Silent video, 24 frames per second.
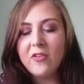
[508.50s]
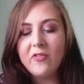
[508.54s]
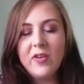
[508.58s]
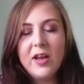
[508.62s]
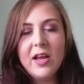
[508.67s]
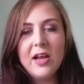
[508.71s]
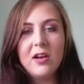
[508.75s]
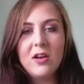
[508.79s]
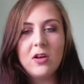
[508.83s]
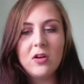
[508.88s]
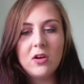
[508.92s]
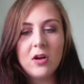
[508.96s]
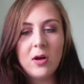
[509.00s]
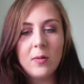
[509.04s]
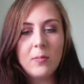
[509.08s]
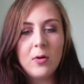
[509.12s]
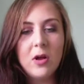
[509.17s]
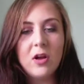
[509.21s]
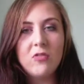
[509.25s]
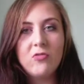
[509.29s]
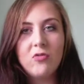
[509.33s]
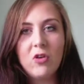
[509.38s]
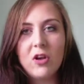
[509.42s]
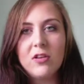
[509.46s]
Feel like I'm
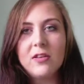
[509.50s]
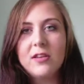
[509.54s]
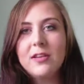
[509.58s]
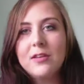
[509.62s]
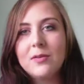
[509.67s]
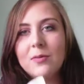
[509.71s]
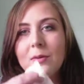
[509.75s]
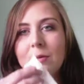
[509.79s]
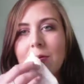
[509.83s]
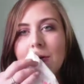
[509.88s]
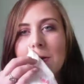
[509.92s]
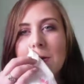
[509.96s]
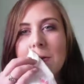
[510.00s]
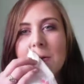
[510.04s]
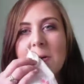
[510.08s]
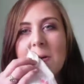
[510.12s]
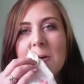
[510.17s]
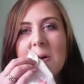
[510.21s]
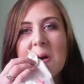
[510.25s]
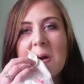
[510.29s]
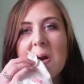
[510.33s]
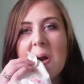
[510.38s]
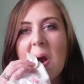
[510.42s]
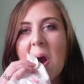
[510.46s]
like, right, this one,
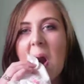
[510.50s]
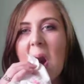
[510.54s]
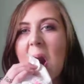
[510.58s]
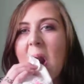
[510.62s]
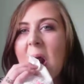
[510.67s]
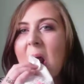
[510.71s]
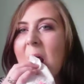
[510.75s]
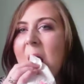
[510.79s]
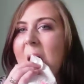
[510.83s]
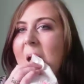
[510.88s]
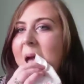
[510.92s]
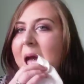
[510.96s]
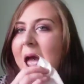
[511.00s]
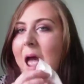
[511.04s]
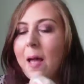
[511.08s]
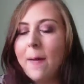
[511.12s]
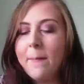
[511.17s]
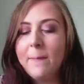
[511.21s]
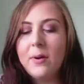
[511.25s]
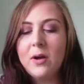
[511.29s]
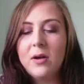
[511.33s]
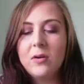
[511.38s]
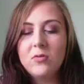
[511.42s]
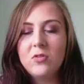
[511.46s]

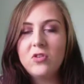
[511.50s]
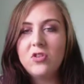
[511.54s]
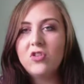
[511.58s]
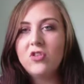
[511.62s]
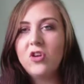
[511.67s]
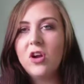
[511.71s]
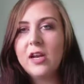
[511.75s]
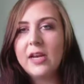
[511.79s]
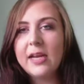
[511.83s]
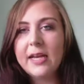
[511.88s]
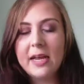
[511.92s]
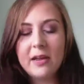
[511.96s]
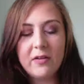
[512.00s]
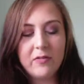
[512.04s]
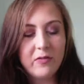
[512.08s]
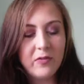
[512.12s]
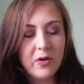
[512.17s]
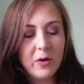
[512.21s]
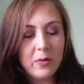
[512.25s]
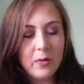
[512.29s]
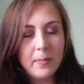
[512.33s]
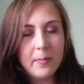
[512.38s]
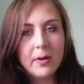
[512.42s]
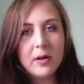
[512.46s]
but I'm just trying to get
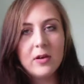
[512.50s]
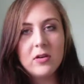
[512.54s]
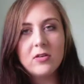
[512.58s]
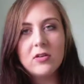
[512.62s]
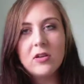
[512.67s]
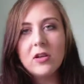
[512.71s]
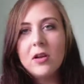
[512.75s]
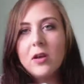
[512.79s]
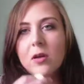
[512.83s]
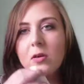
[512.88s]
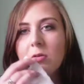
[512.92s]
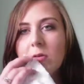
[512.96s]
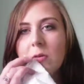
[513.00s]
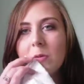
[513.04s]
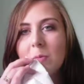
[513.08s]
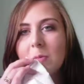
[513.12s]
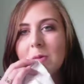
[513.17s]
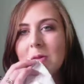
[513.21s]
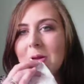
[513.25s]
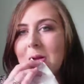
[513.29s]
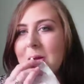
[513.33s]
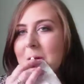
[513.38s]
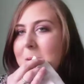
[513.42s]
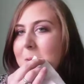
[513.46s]
through them, because I know
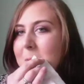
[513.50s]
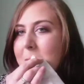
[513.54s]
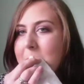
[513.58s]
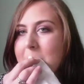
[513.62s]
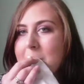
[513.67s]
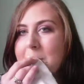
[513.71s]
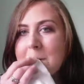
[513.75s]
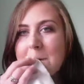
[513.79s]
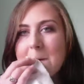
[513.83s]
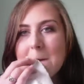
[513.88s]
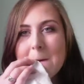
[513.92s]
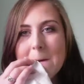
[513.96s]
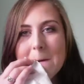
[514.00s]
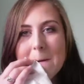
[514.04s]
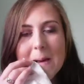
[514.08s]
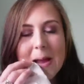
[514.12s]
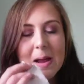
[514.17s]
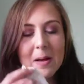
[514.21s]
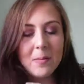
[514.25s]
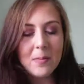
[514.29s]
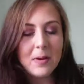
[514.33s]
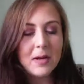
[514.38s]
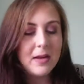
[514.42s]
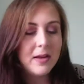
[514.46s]
sometimes
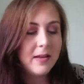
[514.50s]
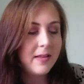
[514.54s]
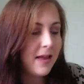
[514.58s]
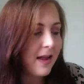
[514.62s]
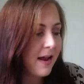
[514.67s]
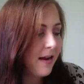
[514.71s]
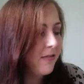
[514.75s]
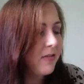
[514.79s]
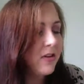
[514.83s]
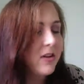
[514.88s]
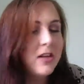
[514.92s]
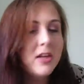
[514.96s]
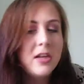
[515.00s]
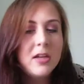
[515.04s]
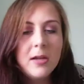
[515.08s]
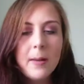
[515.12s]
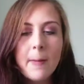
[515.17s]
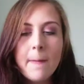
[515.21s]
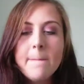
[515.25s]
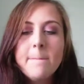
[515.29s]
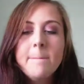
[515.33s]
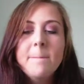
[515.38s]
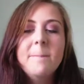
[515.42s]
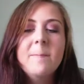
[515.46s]
when you're there and you're
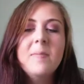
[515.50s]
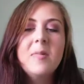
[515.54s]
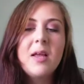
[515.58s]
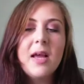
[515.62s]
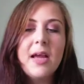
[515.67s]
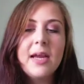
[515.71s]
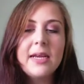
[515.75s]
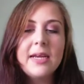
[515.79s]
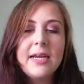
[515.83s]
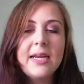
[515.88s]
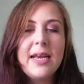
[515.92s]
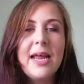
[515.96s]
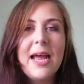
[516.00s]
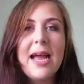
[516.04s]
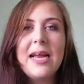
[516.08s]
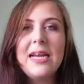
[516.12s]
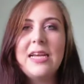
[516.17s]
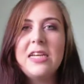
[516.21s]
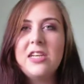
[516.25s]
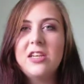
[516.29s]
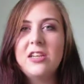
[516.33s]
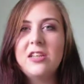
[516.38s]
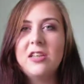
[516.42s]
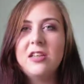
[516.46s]
taking
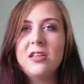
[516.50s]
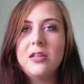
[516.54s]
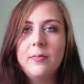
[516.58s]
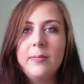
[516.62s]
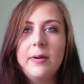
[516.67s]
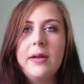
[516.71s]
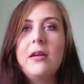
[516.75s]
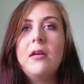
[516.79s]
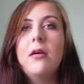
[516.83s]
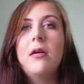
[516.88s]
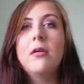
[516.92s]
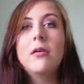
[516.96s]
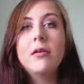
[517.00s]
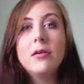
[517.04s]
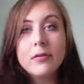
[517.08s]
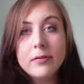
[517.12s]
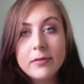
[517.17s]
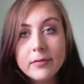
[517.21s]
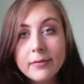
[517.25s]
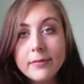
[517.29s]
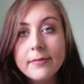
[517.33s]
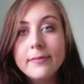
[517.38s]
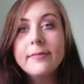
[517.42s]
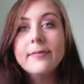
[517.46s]
ages, it's a bit like,
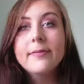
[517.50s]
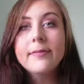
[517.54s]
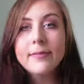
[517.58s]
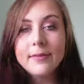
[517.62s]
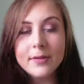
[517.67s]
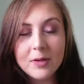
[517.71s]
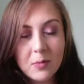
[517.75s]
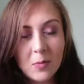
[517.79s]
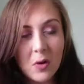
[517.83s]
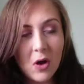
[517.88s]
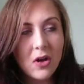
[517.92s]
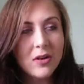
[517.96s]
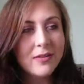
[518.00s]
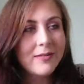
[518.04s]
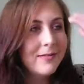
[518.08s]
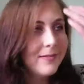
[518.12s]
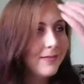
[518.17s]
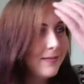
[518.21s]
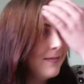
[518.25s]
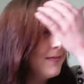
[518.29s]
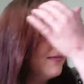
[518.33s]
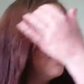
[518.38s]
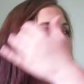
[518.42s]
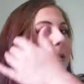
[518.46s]
come on,
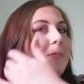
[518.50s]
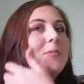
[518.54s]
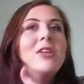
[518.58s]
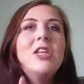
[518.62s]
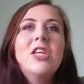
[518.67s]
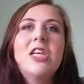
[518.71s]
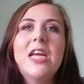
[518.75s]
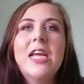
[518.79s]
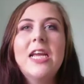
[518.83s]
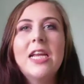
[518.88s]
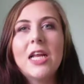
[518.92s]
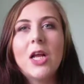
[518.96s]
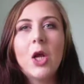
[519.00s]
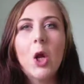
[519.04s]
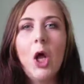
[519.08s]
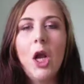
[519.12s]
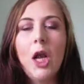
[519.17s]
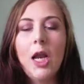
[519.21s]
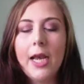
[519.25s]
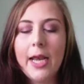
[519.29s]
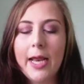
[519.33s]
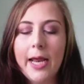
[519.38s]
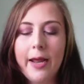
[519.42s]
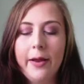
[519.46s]
let me see the
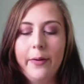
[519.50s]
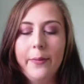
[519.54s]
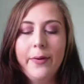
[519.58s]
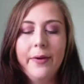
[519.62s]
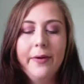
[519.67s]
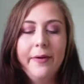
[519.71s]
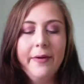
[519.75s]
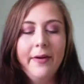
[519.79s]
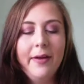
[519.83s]
colour now.